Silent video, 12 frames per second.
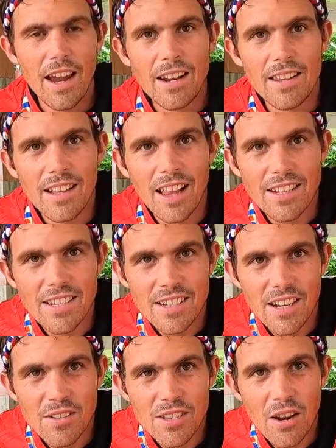And the classic
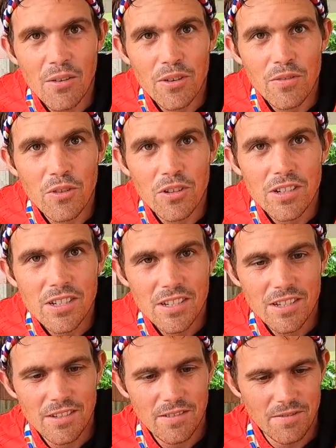sausawan, of
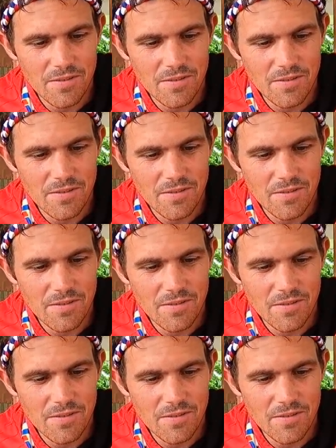course.